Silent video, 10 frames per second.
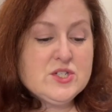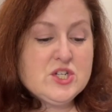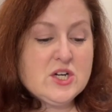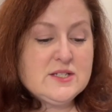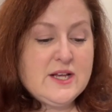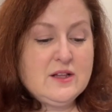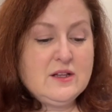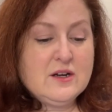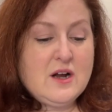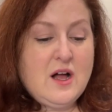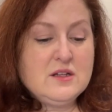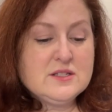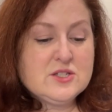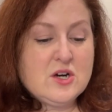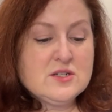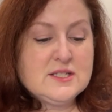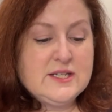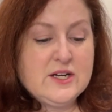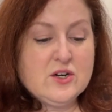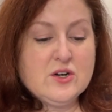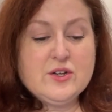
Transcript: Chuck Taylor All-Star Sneaker